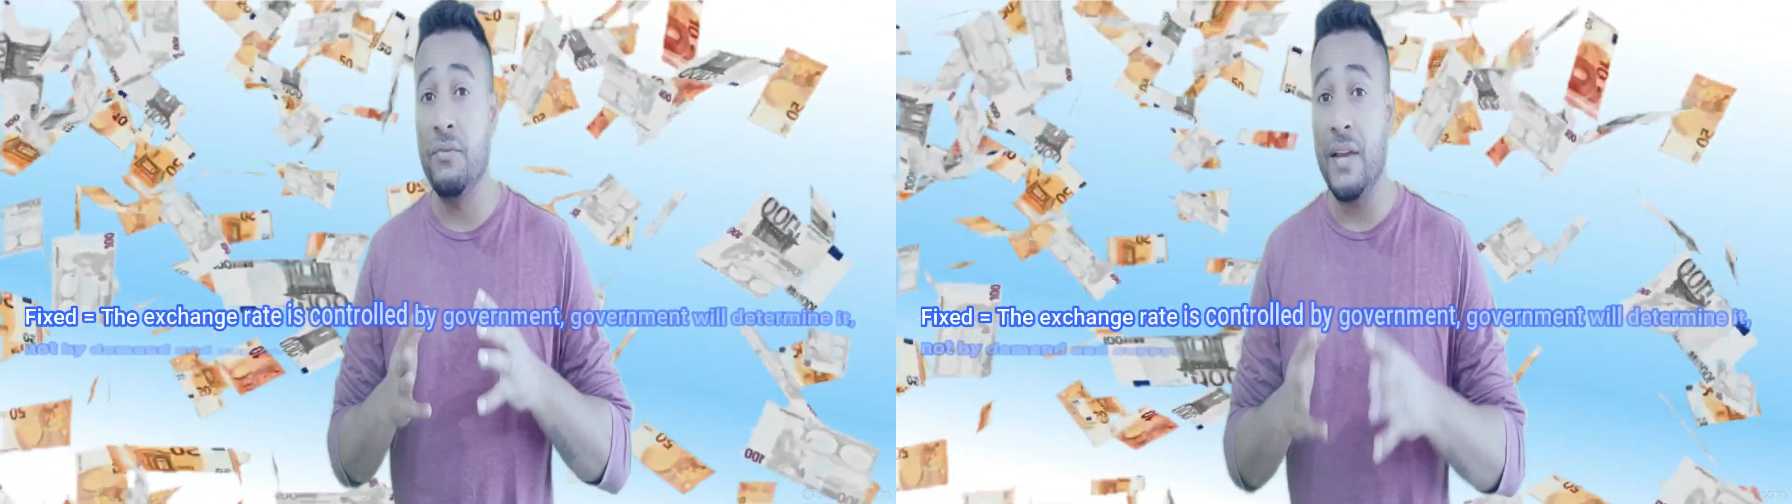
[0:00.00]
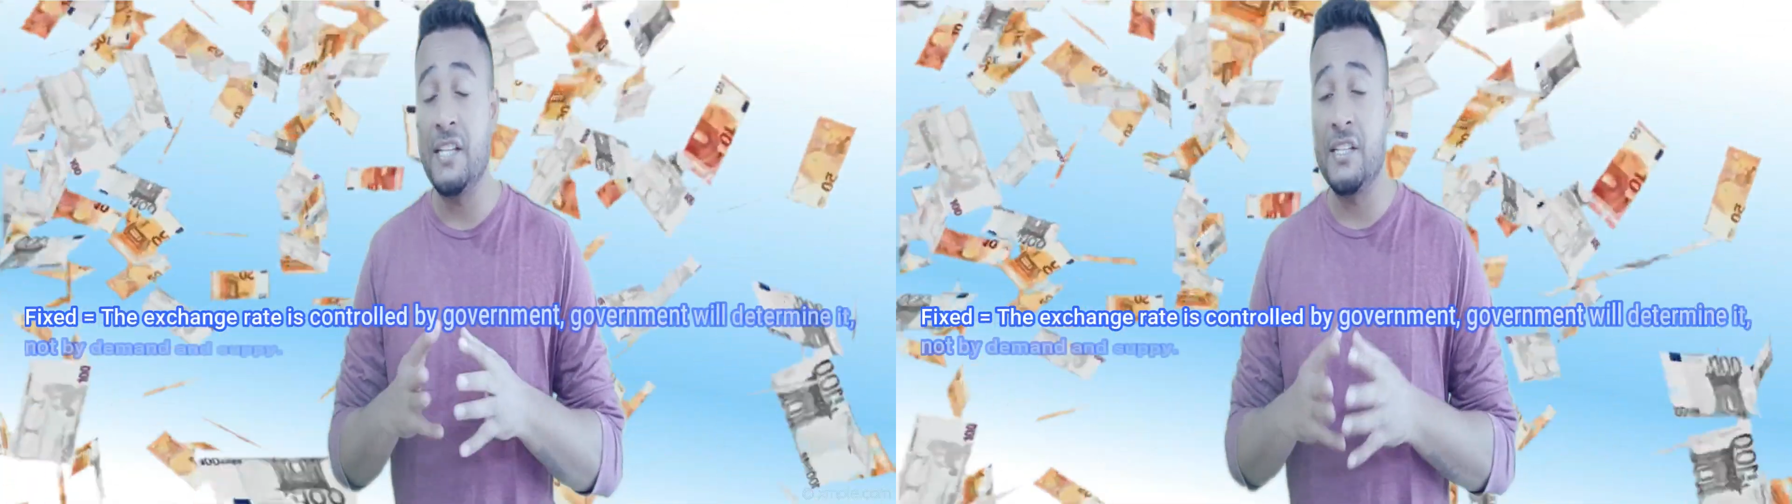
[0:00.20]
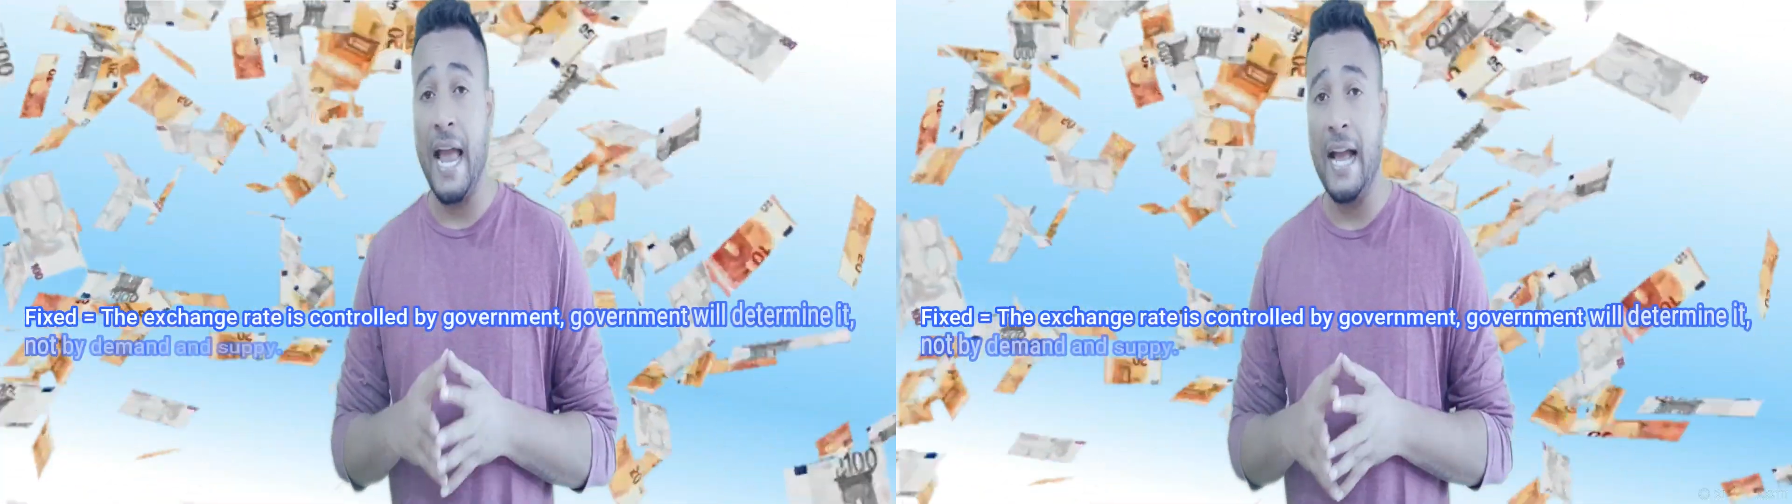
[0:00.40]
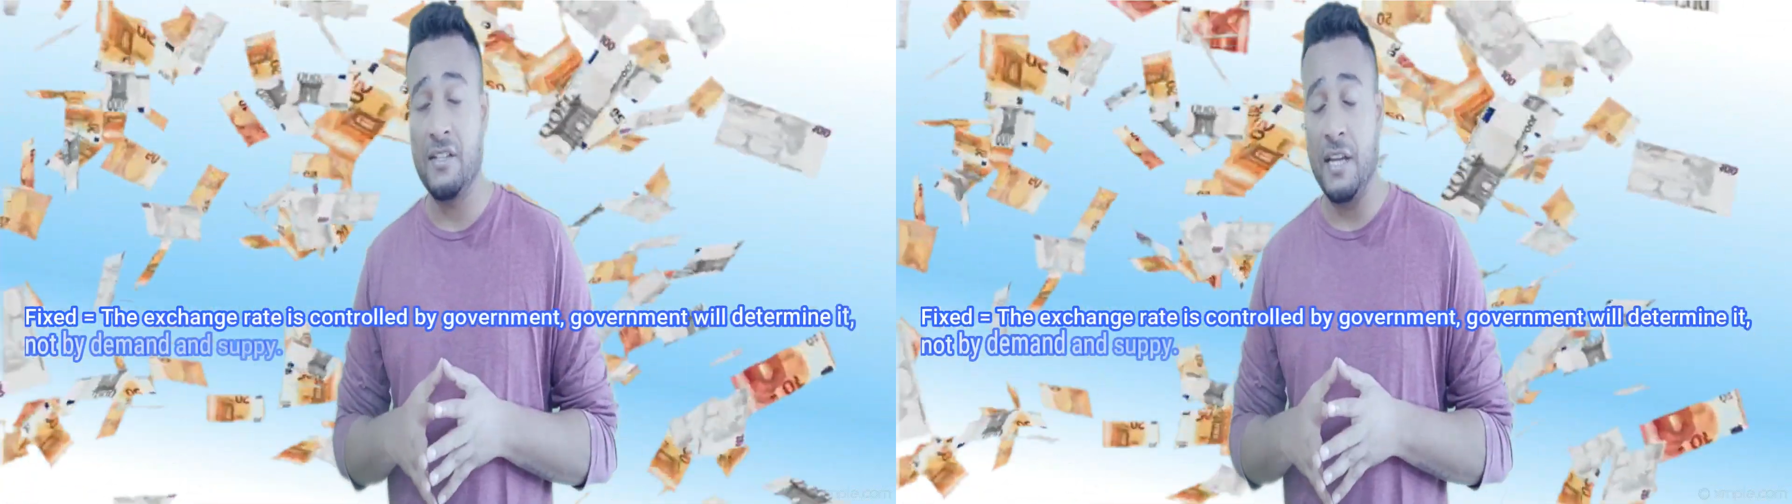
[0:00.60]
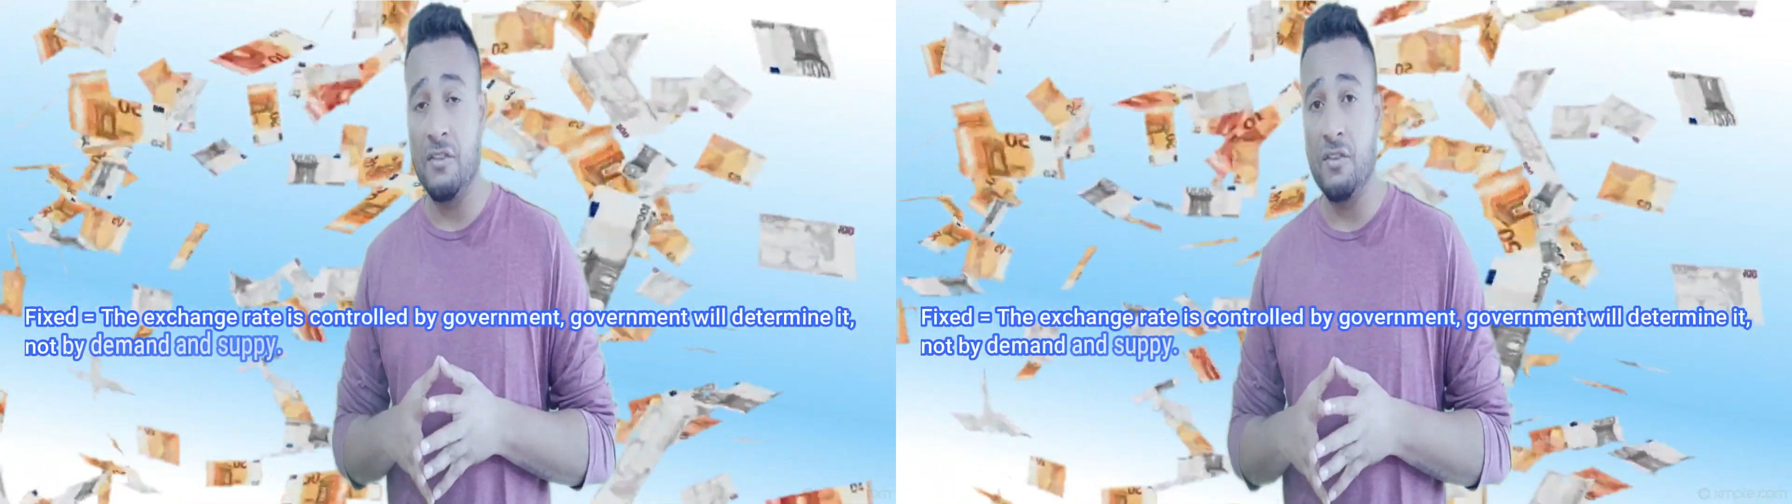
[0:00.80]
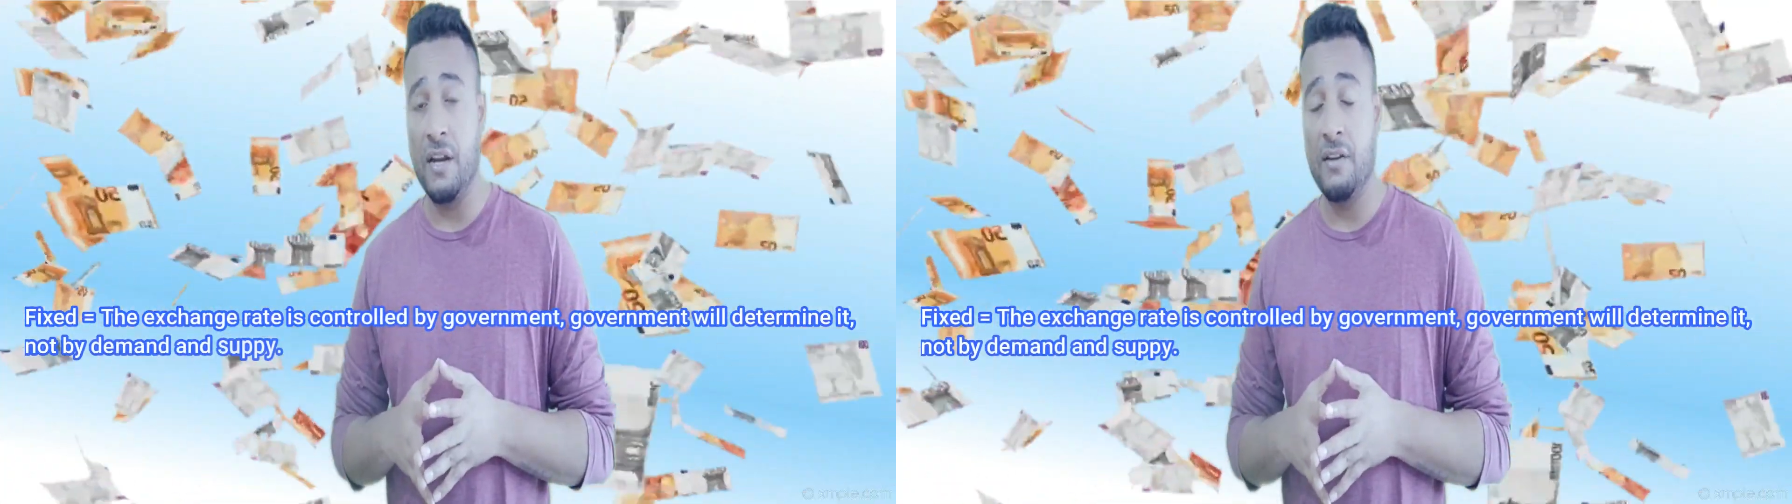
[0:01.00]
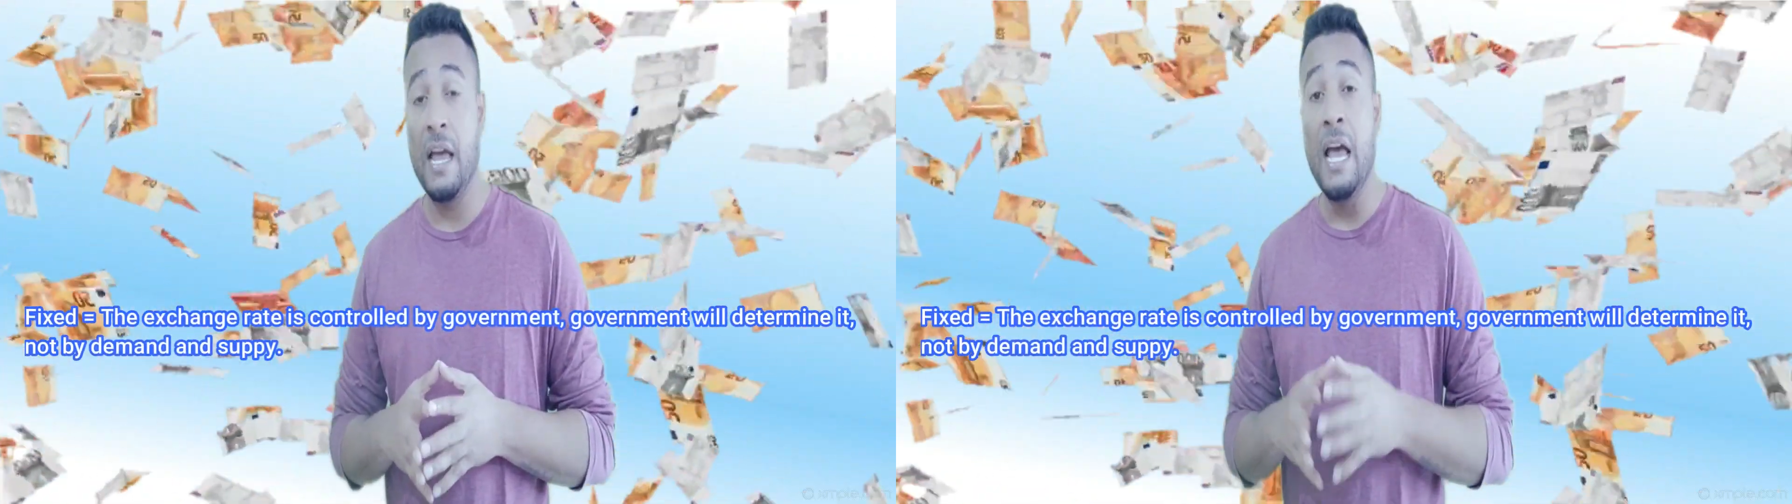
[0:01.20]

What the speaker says: fixed exchange rate.